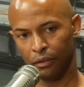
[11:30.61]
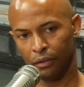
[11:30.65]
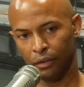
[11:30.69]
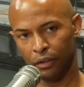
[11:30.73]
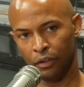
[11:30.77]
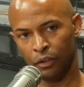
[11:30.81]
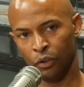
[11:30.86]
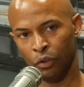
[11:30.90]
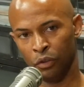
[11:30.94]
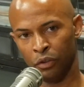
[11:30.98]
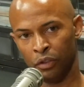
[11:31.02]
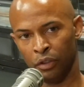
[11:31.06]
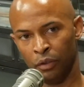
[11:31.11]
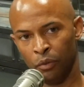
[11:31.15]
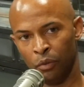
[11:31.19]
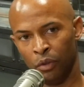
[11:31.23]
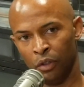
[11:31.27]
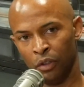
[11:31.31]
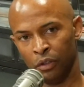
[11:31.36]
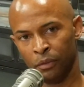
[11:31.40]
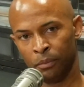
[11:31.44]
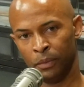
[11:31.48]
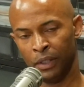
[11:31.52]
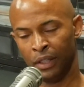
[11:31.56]
Associate
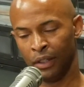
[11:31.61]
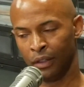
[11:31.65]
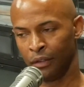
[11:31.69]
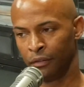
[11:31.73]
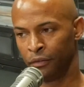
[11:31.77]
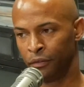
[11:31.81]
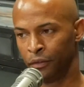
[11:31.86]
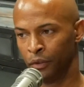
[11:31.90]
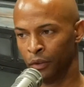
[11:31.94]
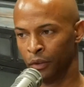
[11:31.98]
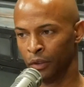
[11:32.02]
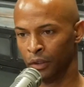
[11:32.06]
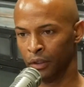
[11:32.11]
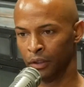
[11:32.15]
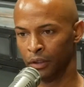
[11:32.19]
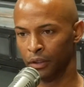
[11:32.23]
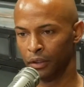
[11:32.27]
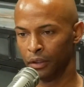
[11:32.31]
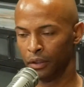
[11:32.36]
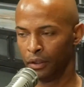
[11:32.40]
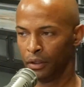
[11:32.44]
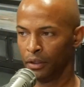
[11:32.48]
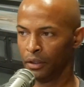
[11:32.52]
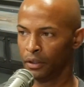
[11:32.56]
walks back and forth,
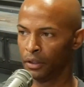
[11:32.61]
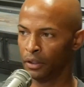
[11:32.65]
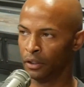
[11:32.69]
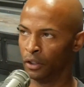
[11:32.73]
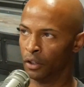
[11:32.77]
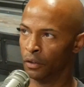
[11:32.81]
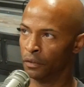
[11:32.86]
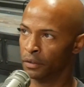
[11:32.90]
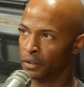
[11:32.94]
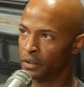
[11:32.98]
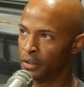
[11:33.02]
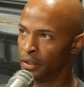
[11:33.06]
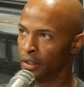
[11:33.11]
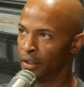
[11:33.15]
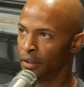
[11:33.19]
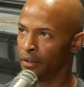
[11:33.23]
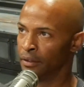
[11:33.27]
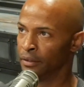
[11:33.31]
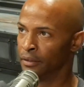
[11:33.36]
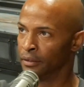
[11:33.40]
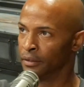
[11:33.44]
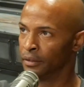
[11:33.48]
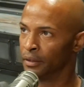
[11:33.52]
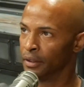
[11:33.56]
then all of a
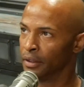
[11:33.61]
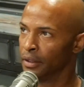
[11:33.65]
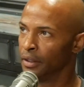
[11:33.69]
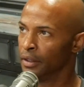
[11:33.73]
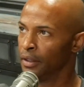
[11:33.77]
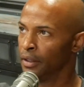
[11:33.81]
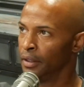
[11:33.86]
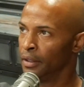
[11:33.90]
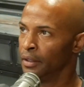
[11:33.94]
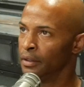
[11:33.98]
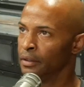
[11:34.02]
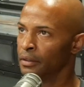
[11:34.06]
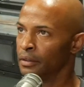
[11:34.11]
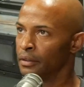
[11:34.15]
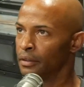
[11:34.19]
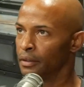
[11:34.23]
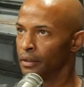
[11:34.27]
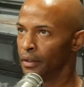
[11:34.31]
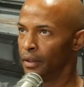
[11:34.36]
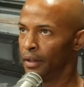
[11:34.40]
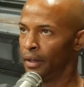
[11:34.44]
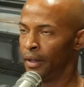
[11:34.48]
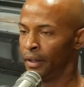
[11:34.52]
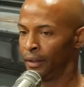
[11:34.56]
sudden
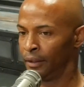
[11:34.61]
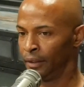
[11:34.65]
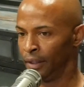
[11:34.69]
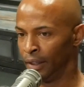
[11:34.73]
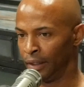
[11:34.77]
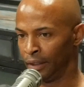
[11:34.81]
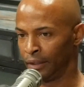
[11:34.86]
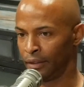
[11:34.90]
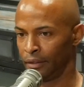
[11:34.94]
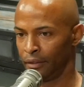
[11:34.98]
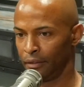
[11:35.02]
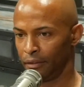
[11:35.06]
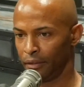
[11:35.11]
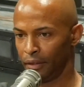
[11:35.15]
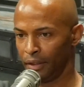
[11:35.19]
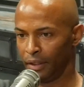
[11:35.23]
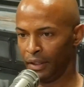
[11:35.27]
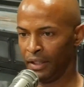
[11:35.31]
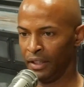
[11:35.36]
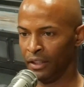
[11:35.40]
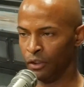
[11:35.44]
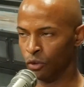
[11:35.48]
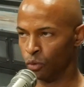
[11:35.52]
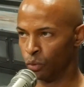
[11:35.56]
acting like
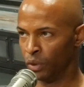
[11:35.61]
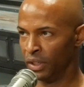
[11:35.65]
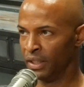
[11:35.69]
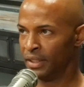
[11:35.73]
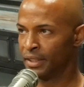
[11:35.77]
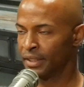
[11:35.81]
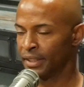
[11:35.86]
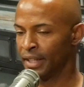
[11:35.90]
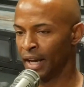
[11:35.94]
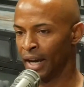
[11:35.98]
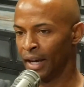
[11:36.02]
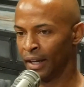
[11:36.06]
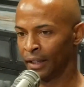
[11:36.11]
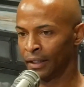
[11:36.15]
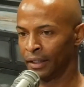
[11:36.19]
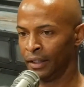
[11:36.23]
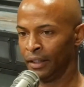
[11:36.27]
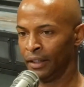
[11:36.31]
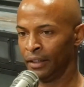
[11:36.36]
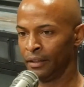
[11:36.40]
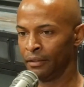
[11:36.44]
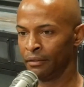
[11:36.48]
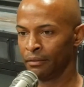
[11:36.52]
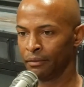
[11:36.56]
he's
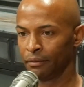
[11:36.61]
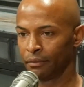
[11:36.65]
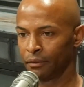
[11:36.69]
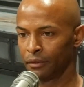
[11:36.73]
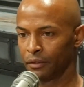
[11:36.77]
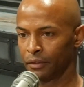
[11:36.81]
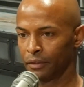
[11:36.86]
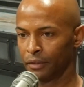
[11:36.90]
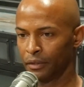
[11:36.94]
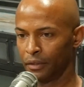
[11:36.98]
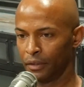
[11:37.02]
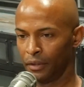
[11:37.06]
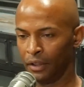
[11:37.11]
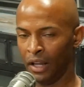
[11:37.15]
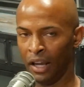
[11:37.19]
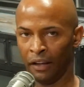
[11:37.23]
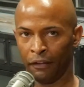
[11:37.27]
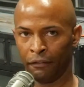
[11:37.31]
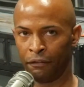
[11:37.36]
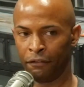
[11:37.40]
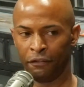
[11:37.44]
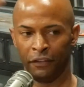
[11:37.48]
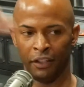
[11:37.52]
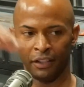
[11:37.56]
restocking,
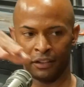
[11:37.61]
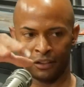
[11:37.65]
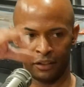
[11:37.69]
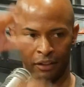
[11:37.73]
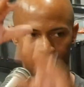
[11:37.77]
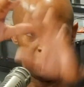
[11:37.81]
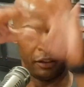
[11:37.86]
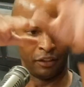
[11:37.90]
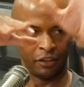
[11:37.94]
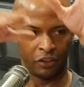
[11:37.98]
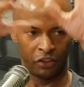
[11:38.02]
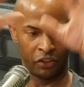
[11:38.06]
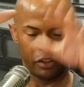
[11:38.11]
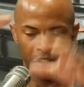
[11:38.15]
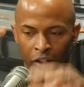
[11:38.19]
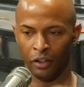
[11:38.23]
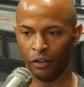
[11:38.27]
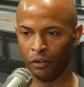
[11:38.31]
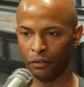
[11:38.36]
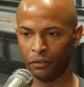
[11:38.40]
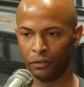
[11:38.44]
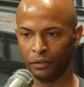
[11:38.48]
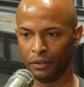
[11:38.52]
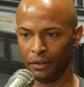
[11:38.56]
like fixing the
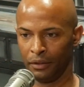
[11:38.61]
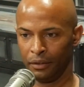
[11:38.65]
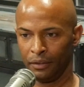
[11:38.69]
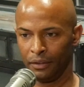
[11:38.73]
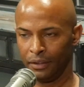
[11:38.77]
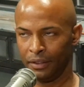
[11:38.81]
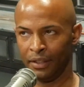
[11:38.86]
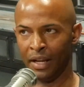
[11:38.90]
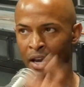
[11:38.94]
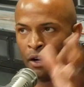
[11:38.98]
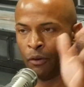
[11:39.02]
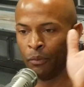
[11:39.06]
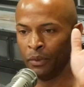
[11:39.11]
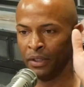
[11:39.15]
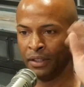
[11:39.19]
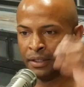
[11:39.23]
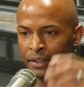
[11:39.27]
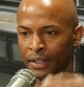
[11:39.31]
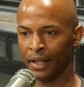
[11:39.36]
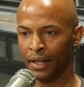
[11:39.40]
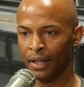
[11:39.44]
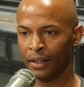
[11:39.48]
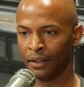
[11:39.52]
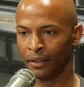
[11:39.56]
shelf. He's not
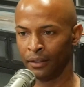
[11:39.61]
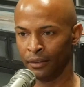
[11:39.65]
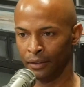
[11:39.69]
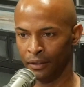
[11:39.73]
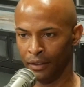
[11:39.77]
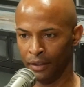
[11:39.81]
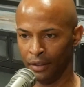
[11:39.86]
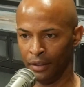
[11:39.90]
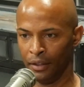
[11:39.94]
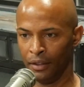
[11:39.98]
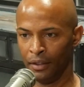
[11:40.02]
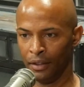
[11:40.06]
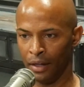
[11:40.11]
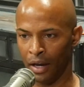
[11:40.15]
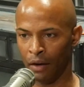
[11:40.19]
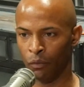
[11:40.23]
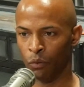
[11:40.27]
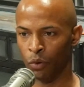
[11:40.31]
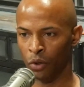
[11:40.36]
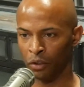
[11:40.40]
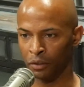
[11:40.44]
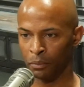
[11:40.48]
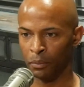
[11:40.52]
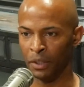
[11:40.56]
restocking. I've
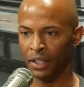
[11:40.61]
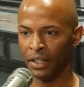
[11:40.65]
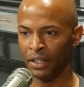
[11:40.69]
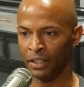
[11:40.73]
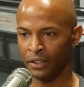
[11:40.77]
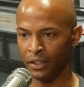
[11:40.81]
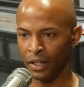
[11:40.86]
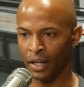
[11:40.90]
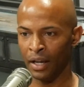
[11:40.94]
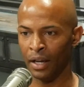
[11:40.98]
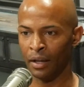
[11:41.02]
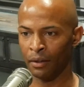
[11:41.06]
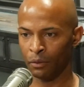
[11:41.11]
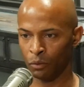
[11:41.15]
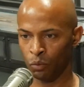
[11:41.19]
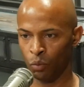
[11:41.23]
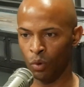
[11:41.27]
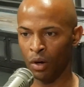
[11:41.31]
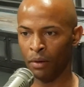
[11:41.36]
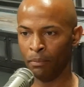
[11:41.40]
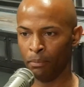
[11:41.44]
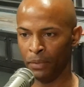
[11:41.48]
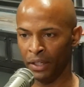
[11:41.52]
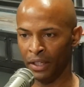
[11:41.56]
worked many jobs,
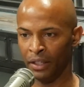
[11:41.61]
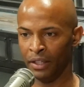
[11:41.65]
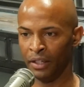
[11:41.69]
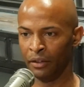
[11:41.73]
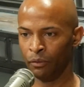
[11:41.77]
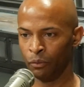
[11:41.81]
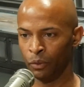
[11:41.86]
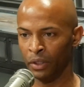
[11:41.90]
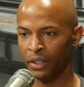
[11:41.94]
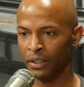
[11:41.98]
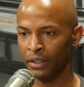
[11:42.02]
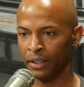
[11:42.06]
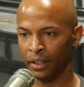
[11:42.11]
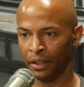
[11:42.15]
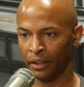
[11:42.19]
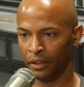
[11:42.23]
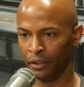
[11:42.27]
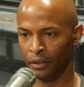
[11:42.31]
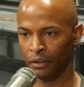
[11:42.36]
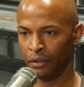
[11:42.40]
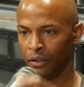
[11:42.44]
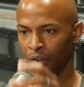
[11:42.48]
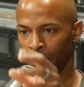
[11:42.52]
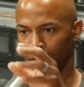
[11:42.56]
one being in
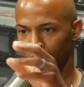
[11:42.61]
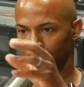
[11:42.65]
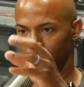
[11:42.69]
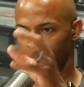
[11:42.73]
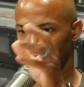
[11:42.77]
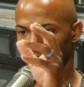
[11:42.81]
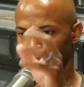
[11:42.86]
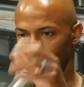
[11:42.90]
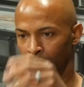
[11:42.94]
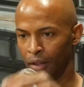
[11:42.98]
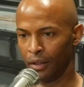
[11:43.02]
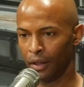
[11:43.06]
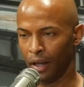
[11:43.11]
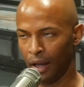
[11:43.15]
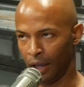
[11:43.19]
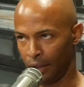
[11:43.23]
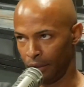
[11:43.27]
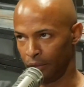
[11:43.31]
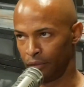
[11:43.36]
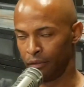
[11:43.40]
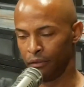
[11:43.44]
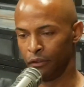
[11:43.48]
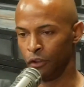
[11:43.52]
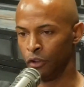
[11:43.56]
retail.
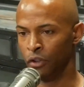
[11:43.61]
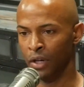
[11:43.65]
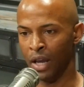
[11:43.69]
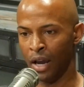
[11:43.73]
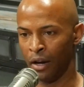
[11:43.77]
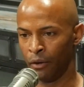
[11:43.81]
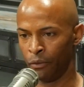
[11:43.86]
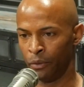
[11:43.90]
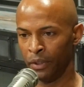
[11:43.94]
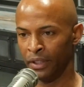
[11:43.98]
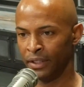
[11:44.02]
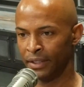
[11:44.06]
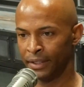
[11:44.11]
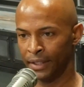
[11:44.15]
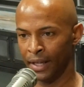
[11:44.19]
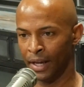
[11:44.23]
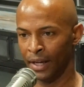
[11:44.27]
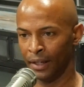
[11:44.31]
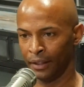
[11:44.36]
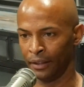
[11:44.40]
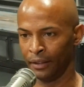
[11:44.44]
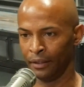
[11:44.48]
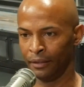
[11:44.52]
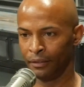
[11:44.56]
You're not
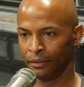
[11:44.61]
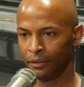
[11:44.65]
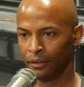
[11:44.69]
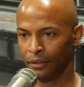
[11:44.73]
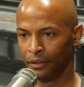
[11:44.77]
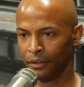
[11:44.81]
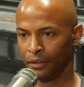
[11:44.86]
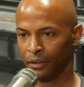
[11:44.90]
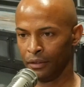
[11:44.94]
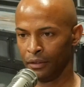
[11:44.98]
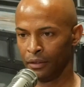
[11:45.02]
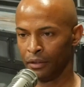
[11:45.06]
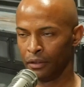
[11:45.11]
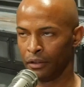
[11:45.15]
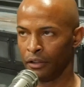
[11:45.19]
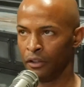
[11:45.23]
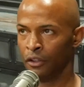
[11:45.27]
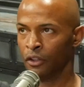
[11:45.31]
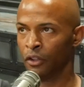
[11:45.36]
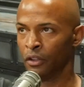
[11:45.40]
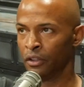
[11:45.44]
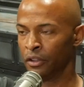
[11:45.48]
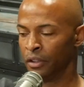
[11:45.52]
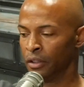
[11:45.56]
restocking. He
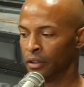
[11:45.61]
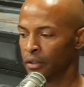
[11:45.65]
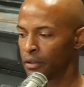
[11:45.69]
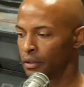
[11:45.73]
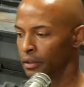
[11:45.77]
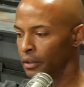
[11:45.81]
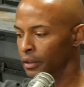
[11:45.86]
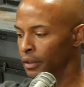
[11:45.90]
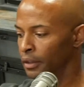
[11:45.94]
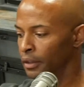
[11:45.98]
just...